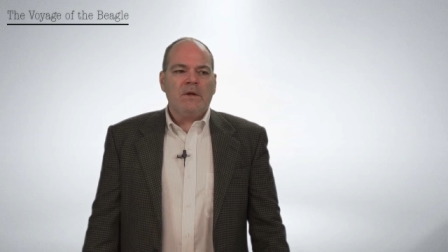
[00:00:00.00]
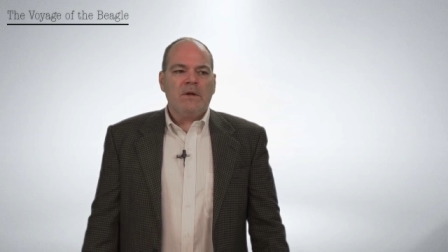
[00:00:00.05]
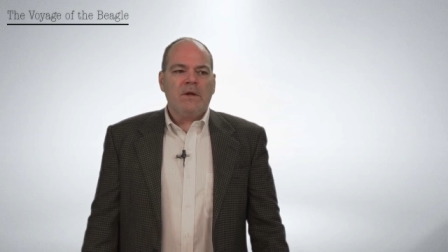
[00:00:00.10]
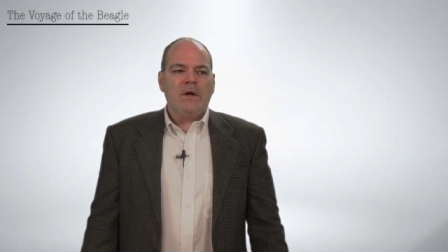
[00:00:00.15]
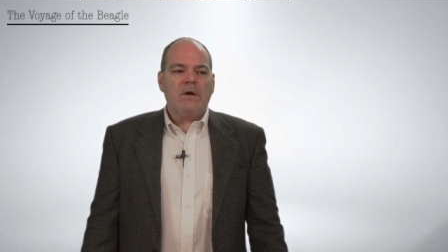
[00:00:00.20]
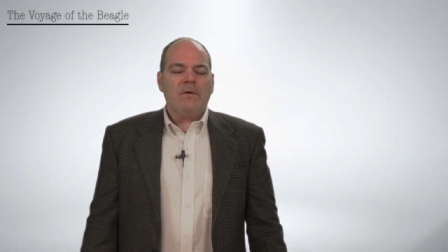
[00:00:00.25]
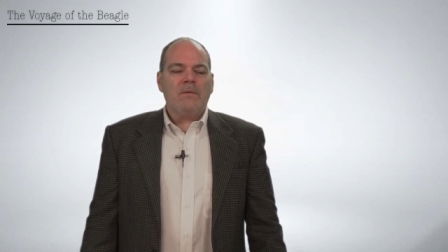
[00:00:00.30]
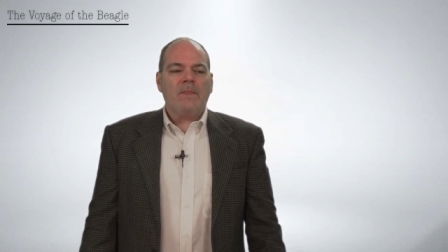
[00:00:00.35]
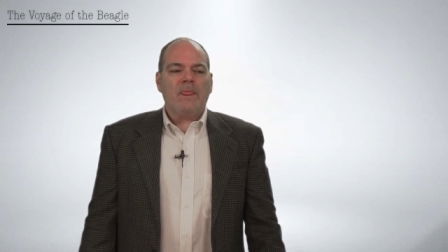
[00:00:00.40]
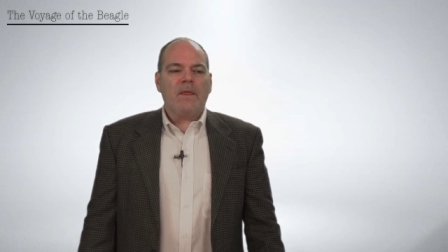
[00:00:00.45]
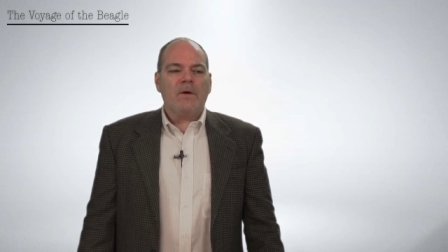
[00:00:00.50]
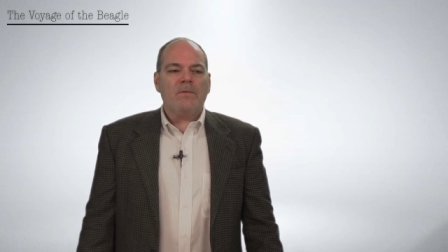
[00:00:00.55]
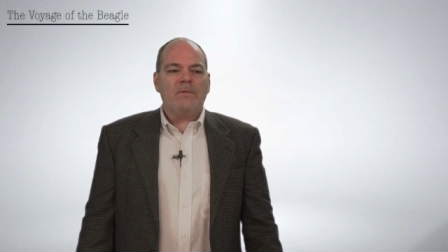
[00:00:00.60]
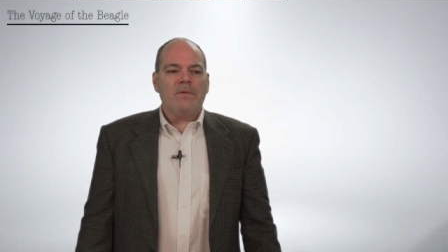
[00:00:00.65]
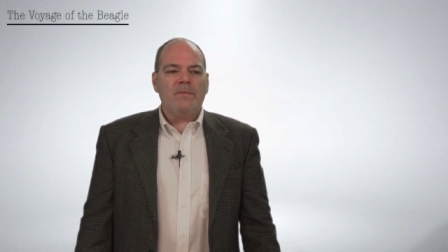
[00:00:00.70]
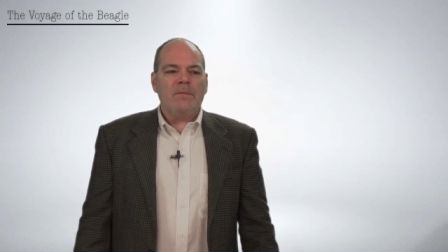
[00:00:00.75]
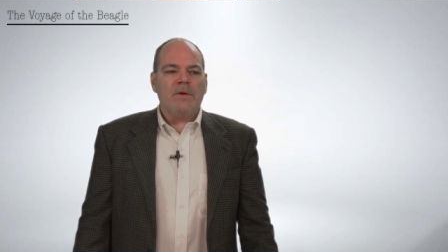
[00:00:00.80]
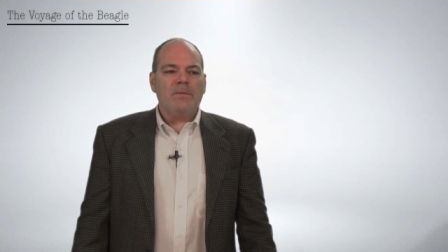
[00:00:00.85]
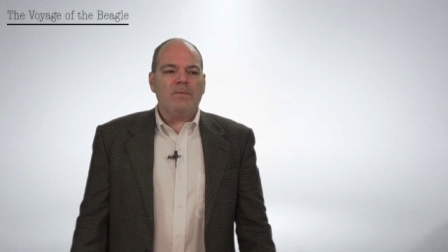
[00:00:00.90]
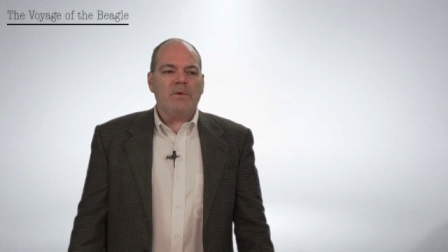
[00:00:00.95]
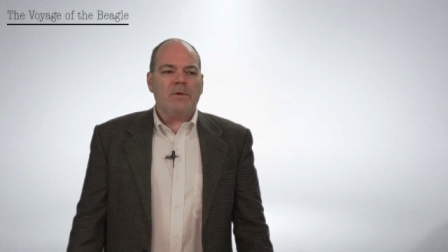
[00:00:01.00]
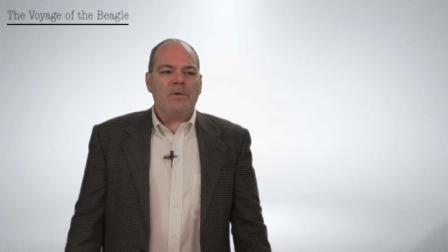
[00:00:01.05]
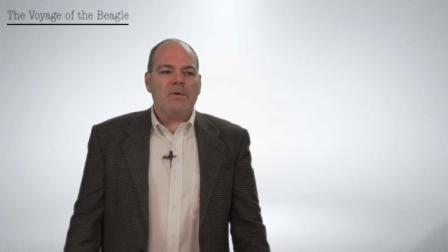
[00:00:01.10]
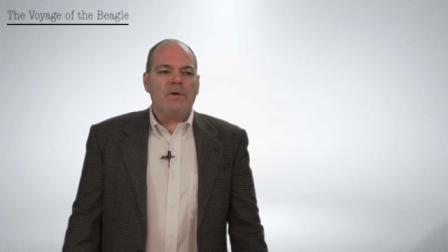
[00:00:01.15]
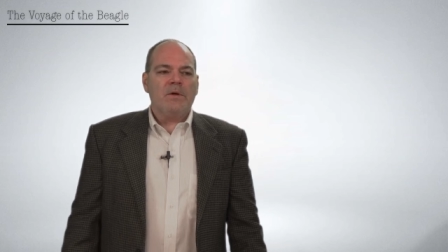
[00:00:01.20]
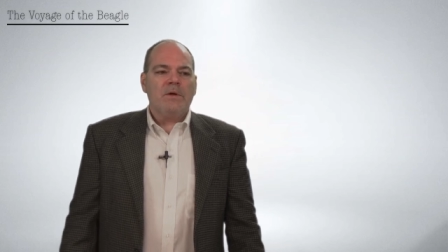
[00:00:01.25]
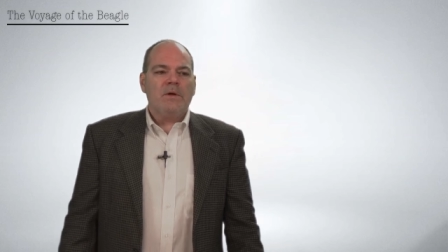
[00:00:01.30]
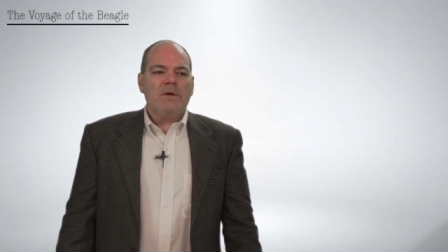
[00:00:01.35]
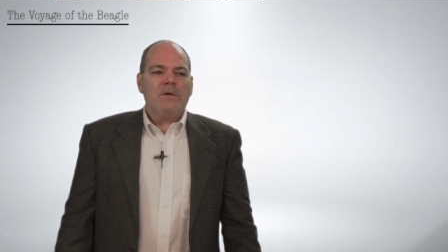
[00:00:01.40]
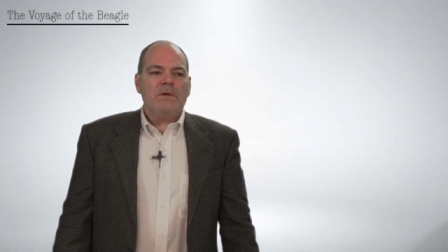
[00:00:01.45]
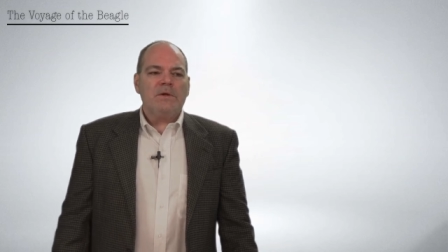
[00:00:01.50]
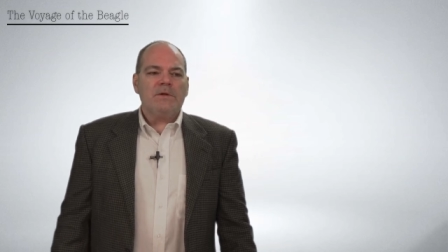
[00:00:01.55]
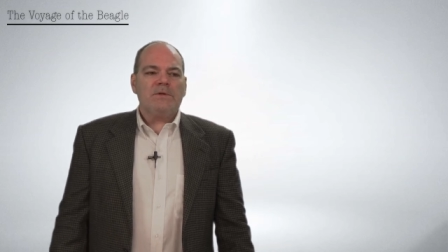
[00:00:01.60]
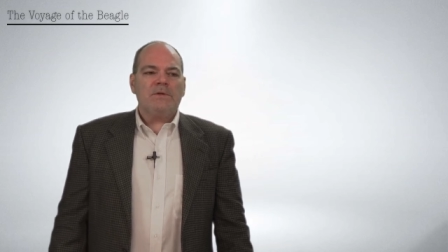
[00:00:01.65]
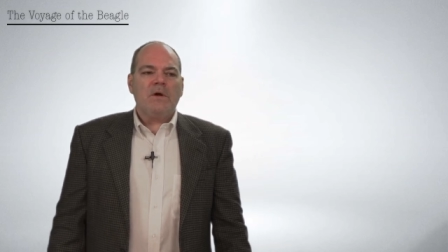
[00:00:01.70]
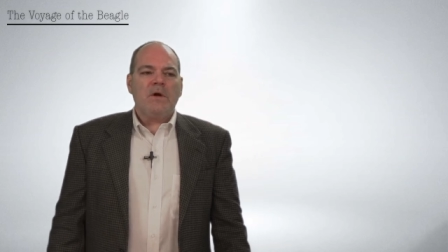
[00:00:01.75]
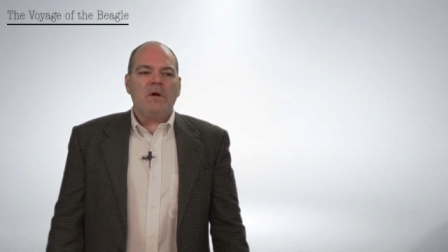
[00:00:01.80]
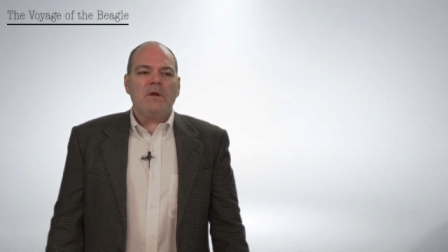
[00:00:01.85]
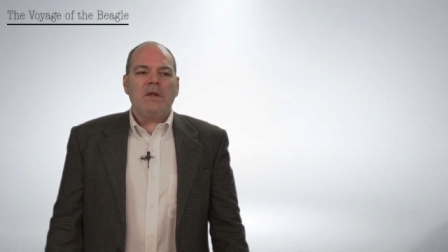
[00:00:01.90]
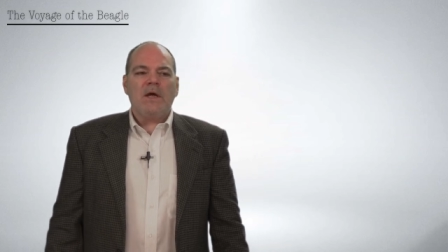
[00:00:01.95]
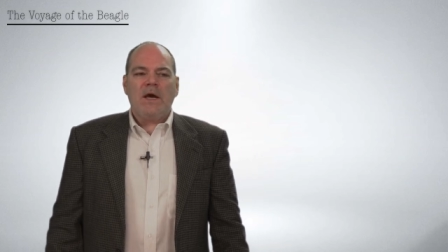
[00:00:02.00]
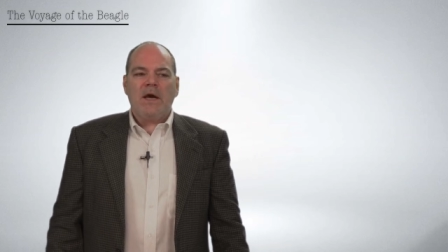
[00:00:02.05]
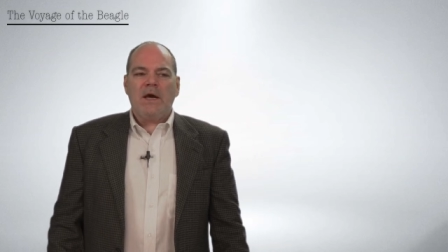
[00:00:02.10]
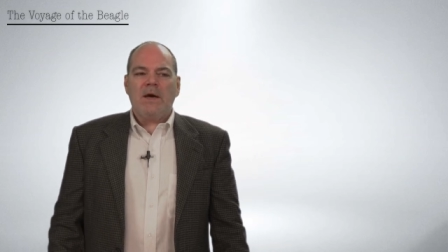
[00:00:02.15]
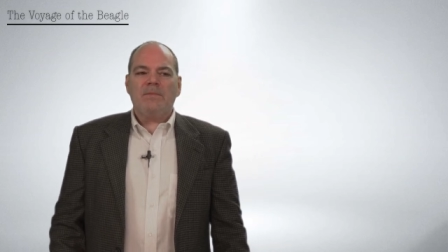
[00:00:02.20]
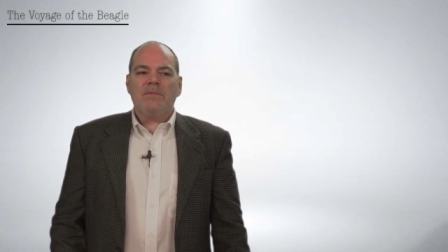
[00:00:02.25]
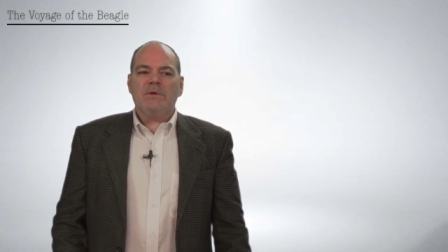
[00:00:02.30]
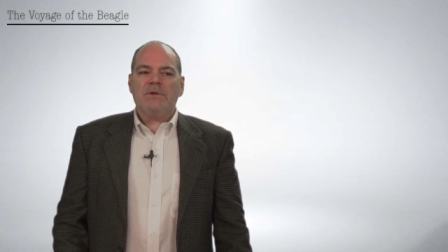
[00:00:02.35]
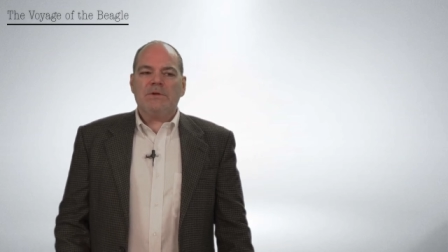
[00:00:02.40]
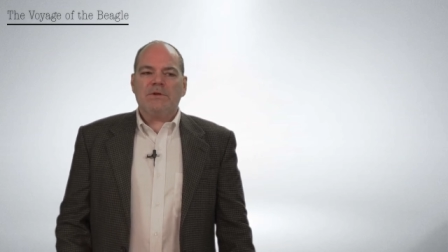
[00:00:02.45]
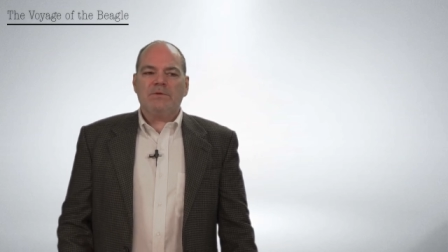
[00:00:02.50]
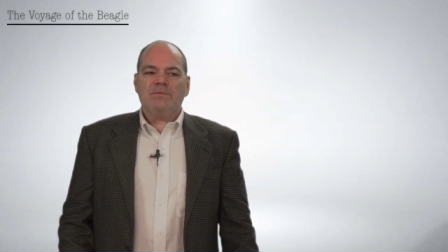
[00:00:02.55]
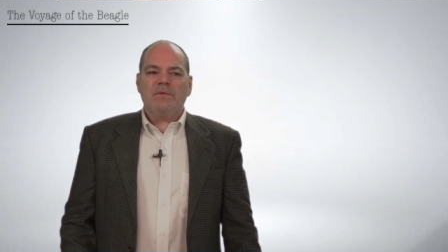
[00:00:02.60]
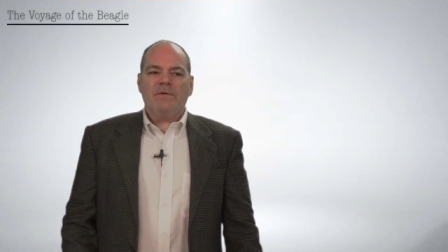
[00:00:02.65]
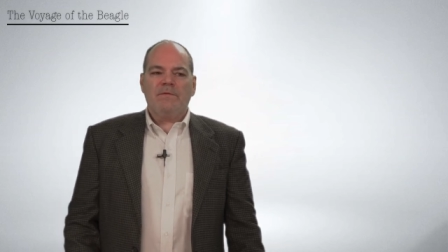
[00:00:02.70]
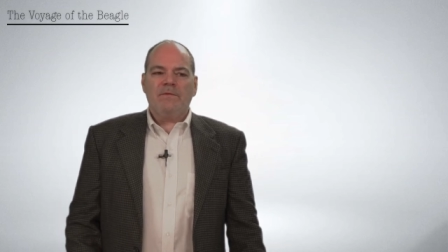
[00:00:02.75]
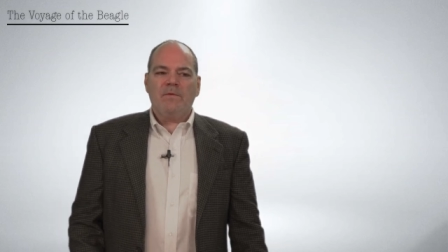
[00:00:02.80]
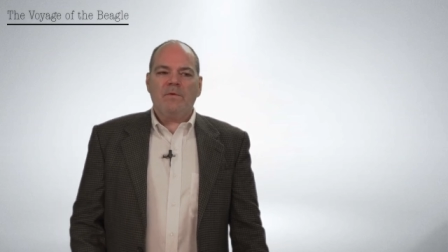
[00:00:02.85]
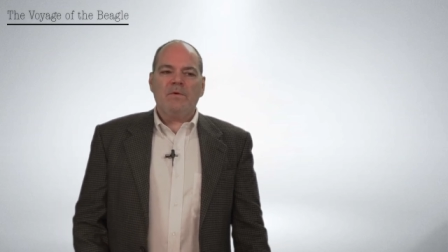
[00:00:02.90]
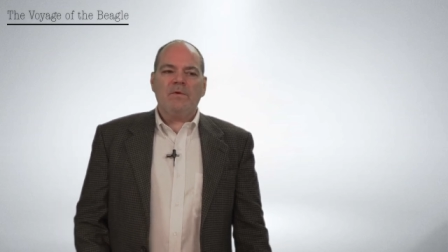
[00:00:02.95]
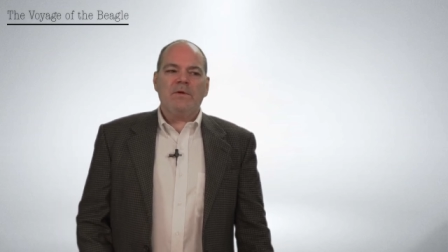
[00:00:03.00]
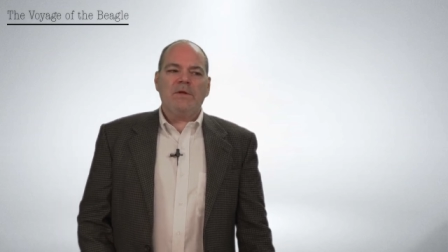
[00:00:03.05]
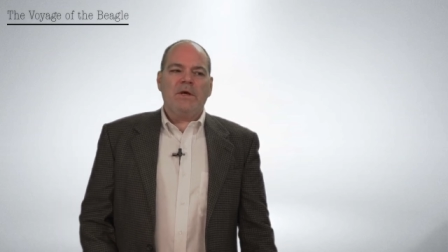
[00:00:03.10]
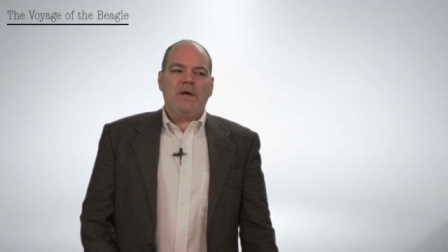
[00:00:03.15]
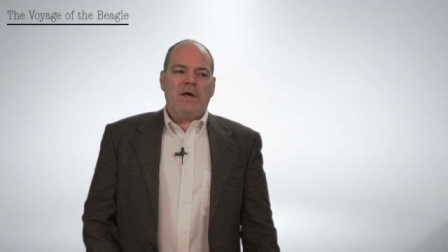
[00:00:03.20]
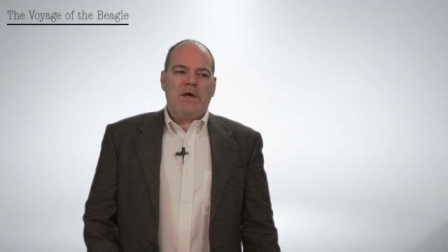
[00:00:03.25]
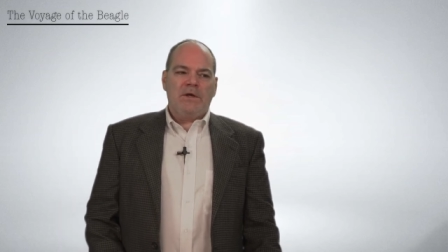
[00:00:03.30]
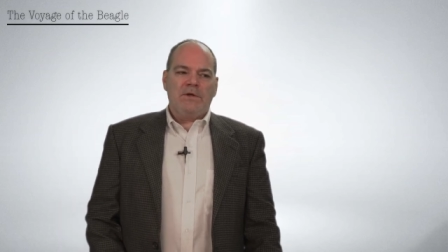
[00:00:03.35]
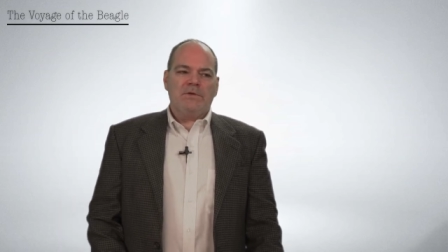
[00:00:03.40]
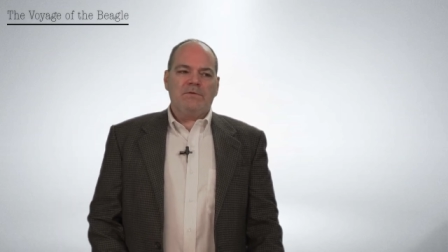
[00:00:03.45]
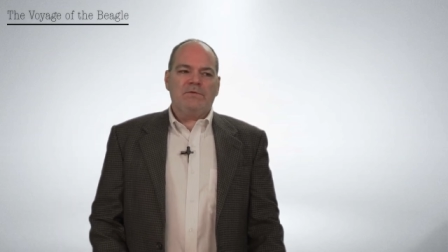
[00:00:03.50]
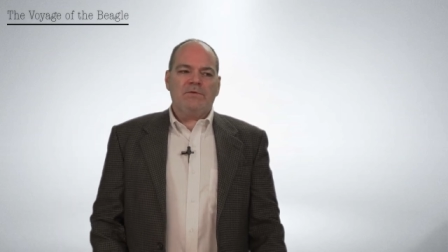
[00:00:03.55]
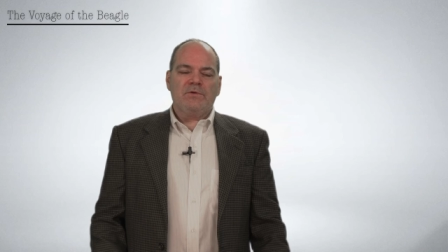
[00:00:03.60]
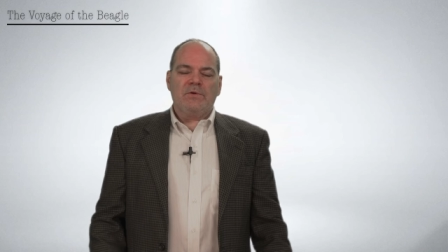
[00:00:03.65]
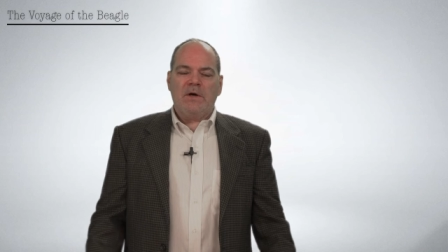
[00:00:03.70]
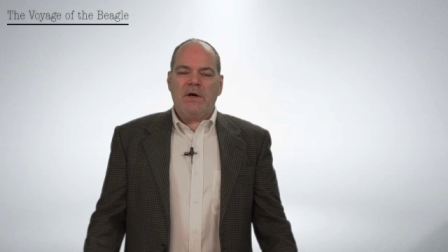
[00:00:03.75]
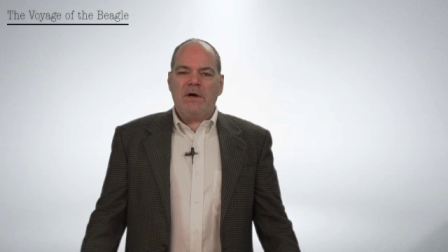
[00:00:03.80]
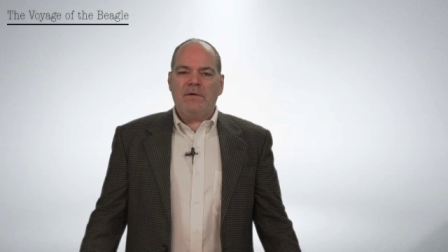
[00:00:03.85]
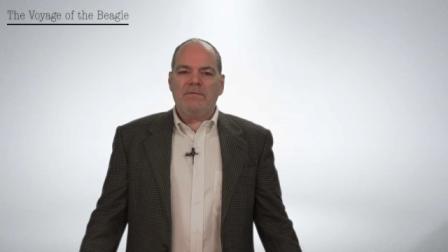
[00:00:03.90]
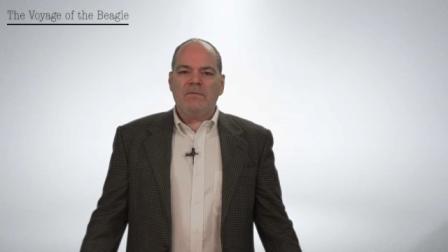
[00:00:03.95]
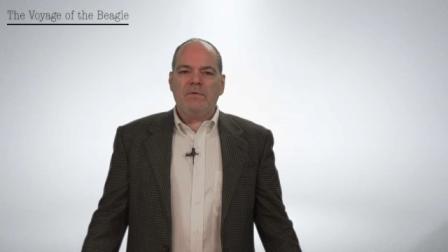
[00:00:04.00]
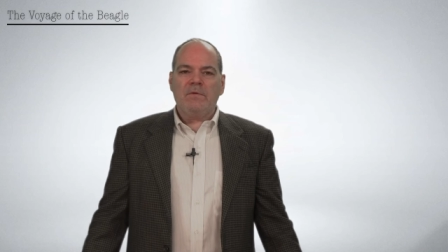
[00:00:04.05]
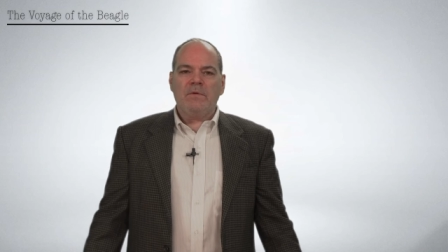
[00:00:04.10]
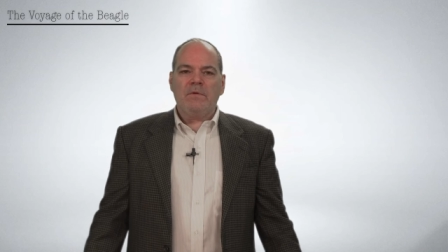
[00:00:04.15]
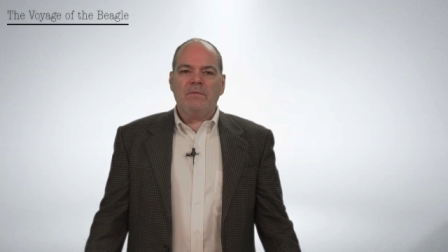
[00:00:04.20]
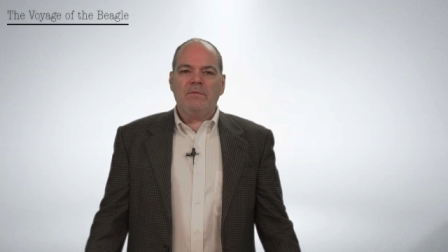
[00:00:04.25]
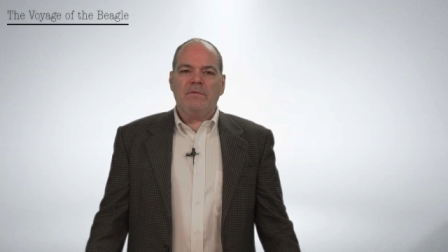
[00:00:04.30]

Now, remember, this all happens before the age of travel,